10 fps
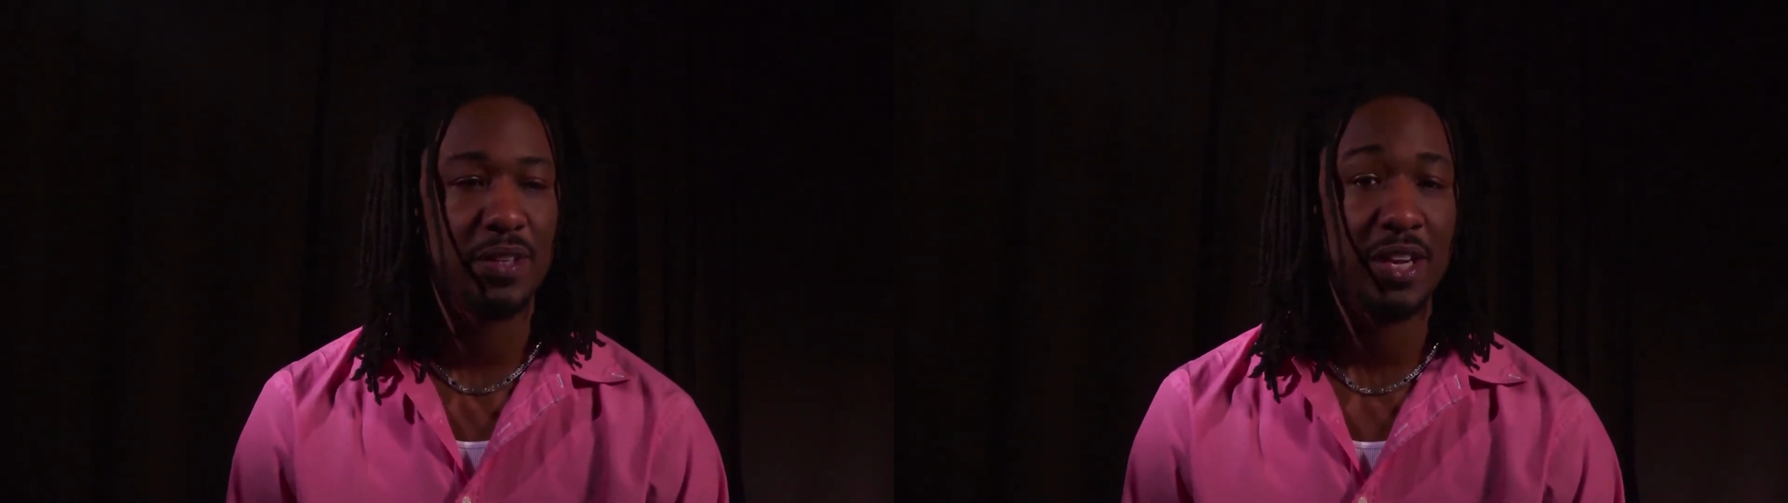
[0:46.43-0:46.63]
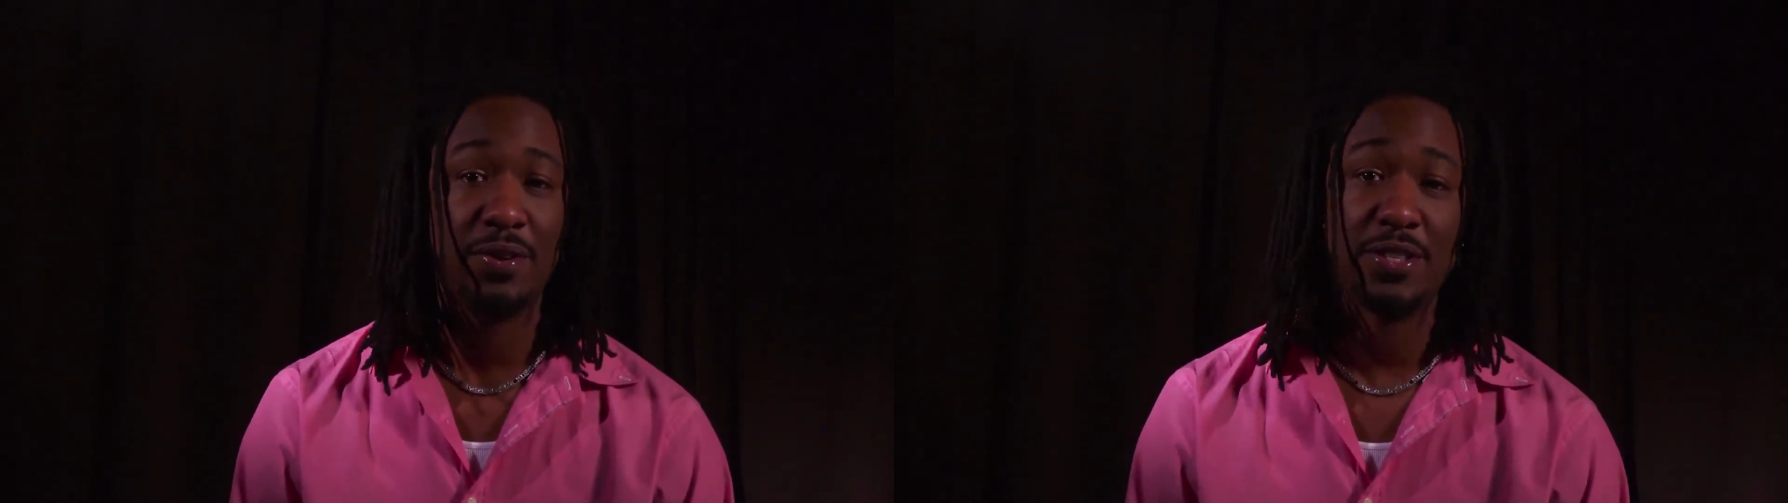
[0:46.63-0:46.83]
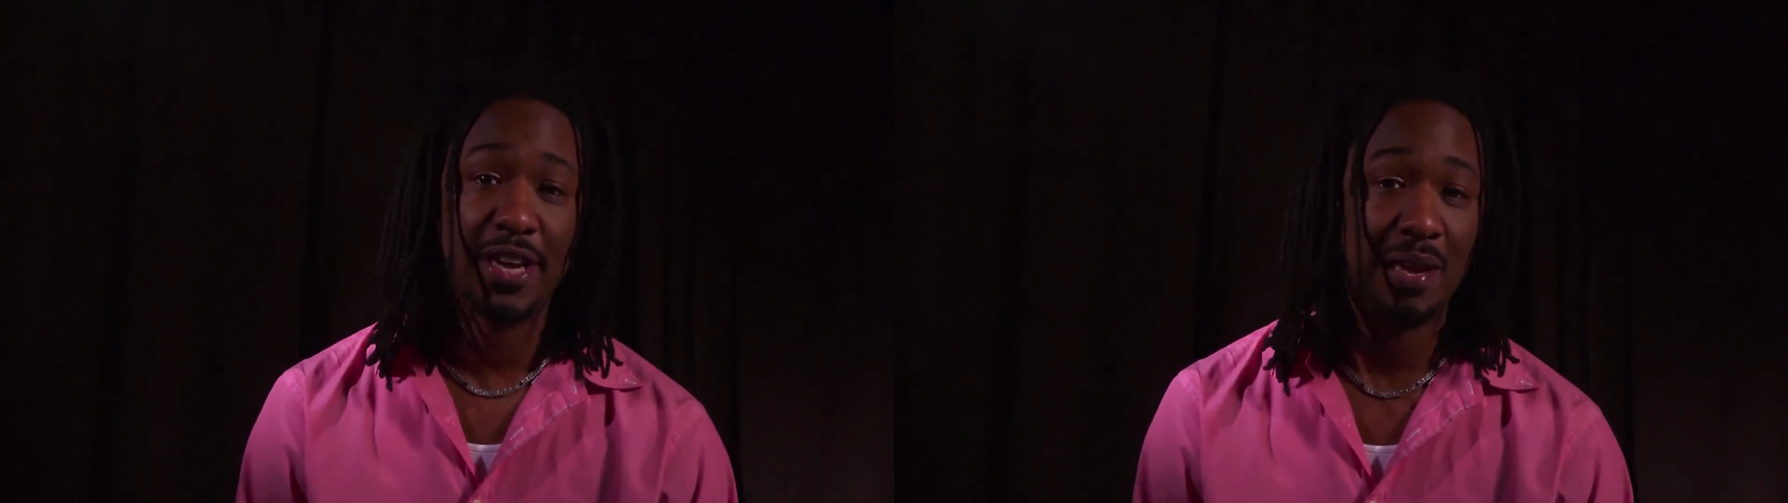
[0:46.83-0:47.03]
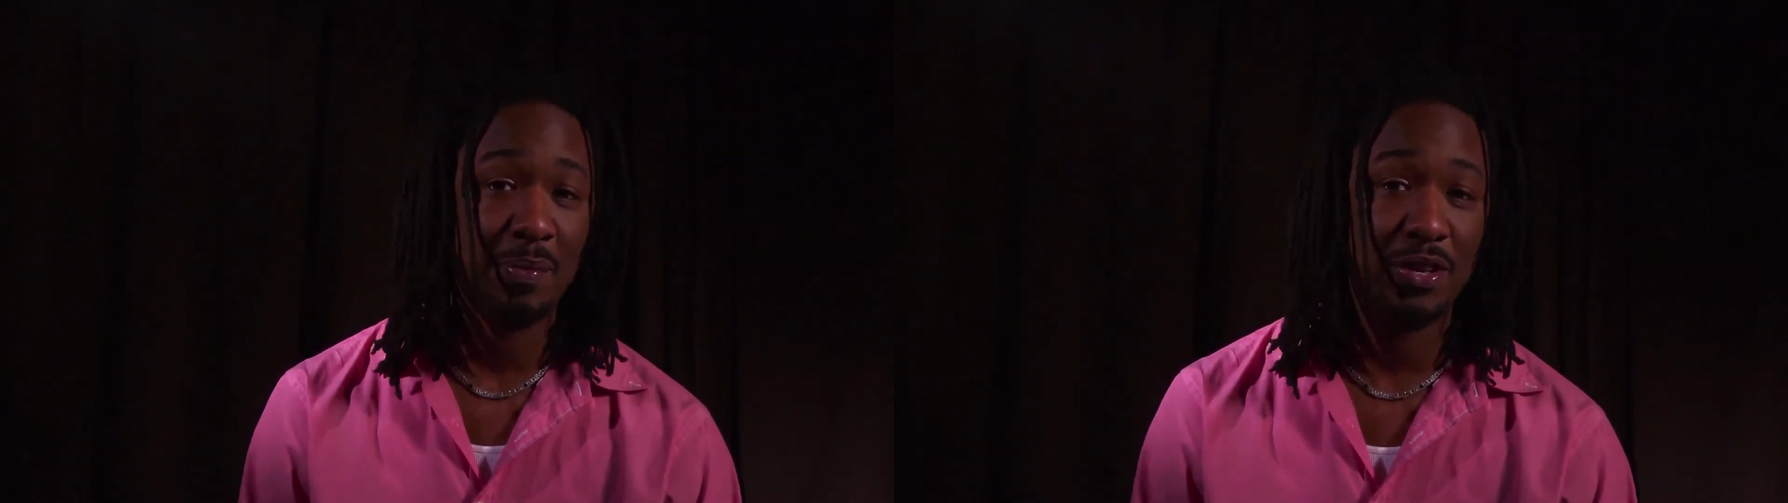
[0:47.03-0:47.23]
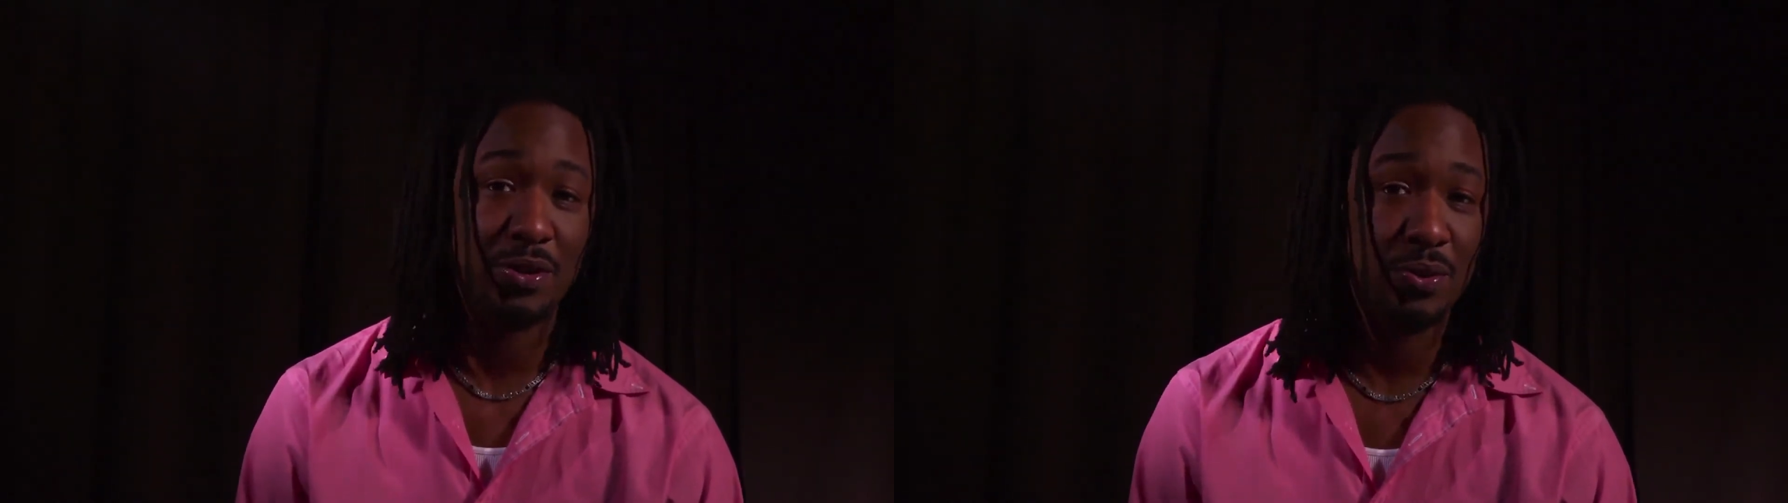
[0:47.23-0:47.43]

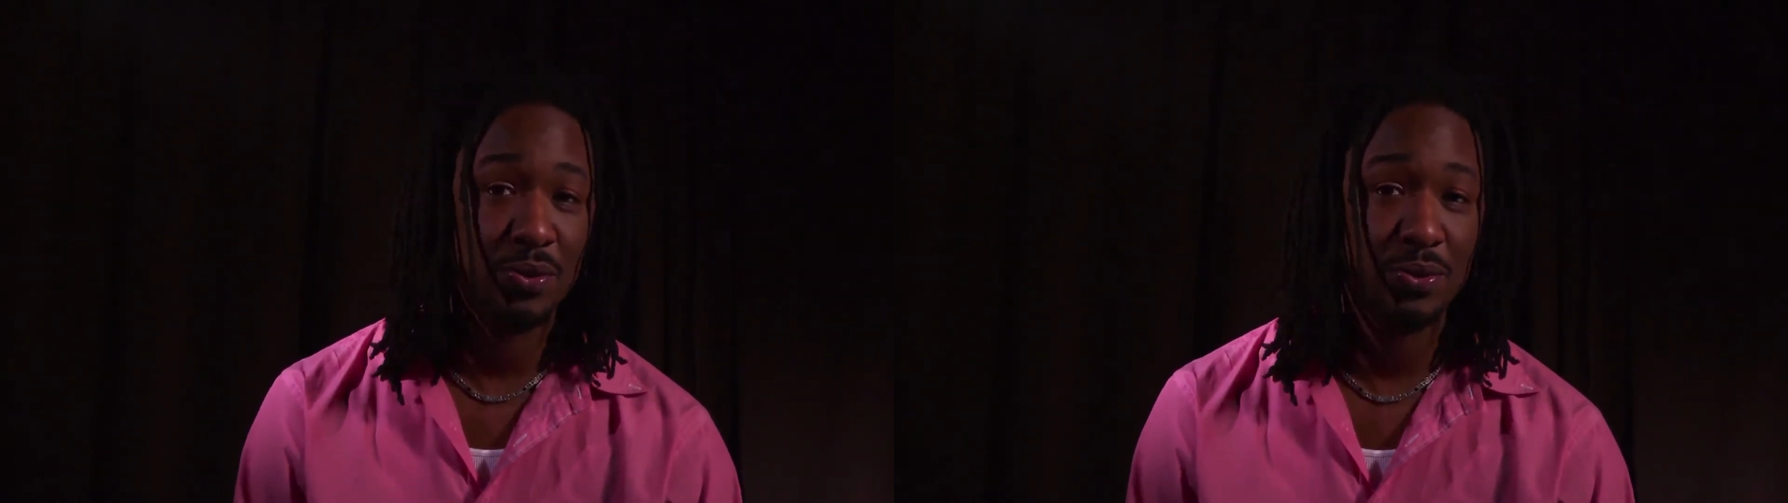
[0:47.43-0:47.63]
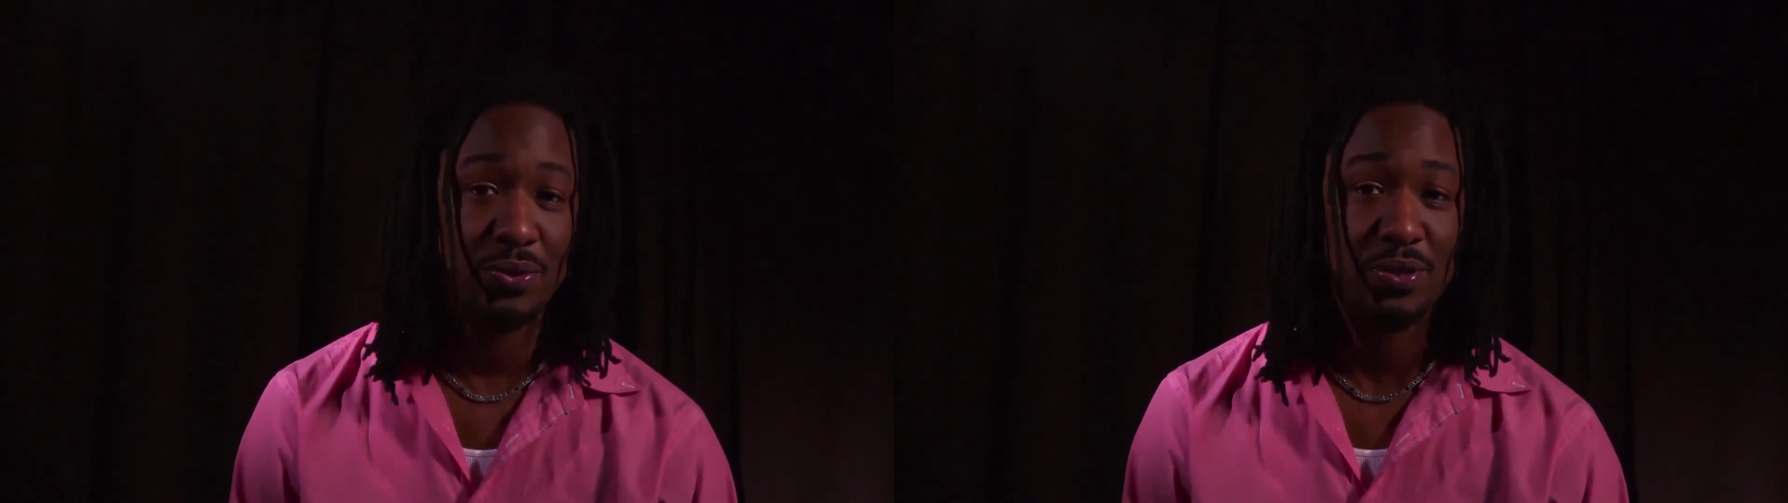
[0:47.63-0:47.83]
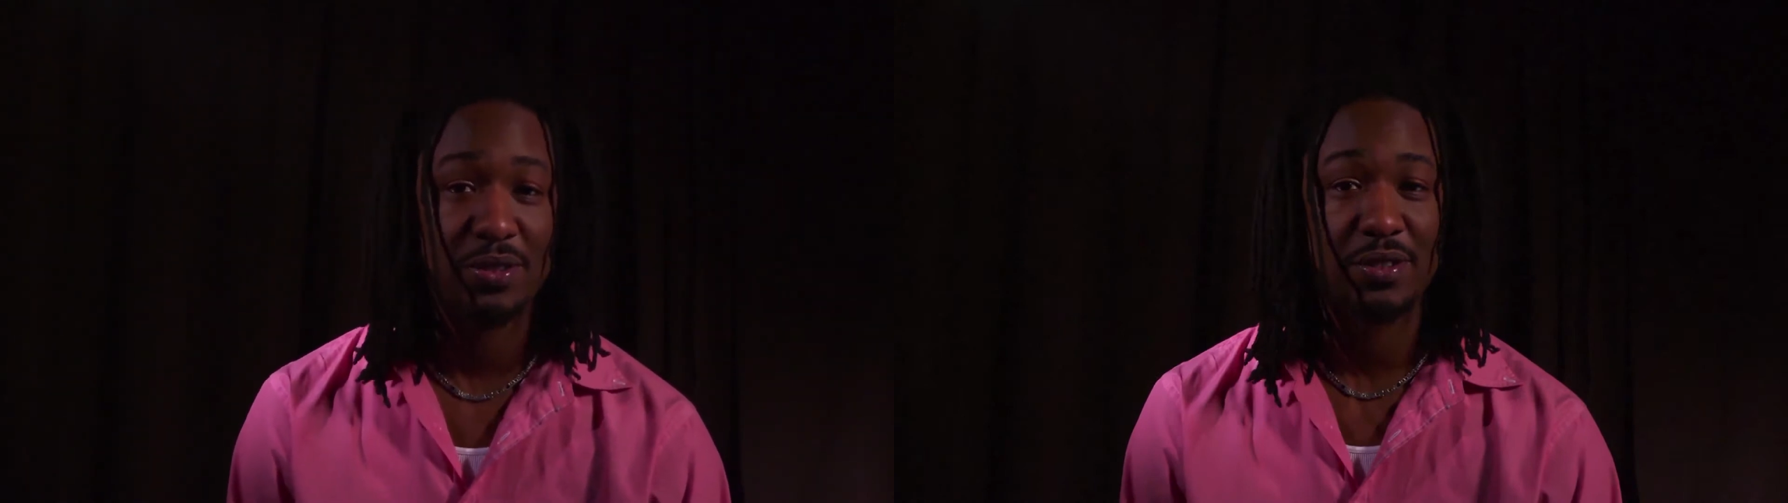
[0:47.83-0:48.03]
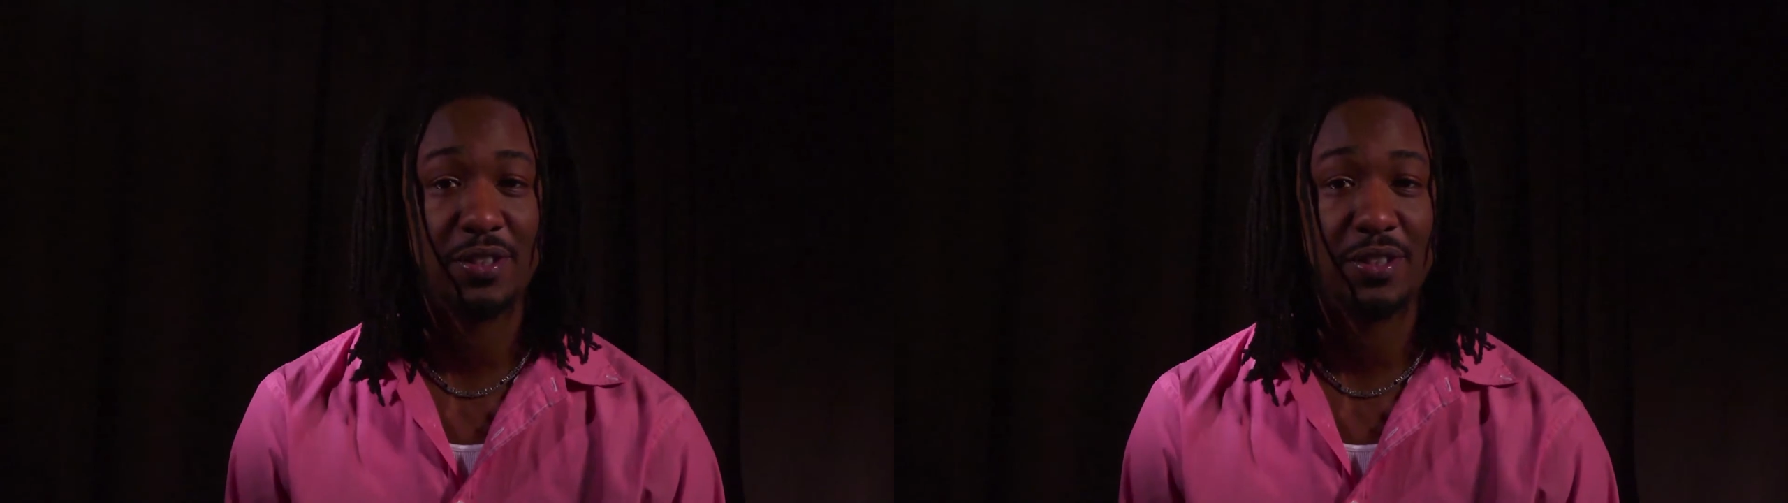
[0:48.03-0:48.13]
entertainment news.